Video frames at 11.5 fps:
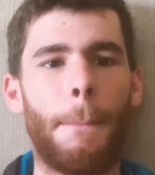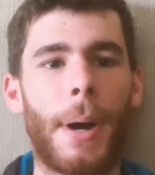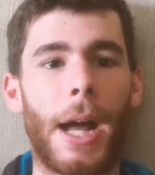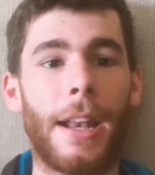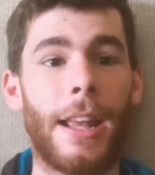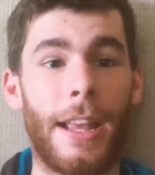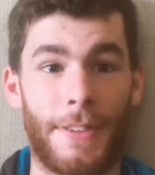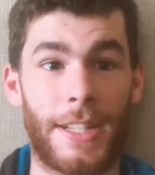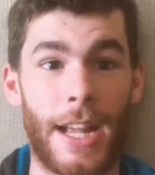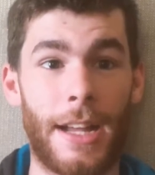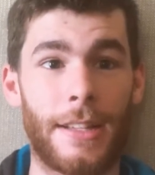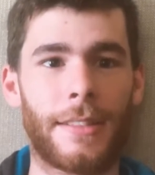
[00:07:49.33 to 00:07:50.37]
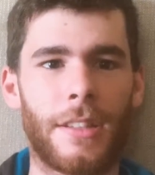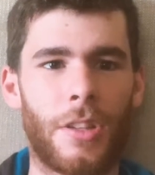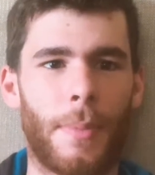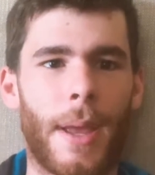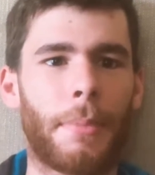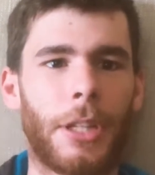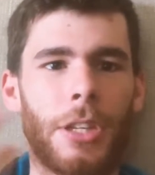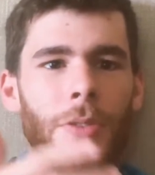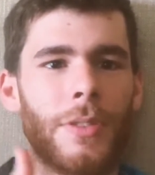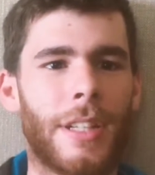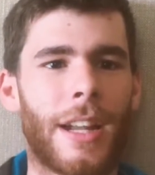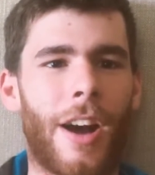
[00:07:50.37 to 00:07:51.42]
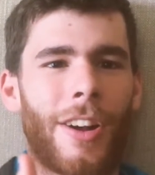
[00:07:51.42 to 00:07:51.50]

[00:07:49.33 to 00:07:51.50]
But if it does, you'll be able to use it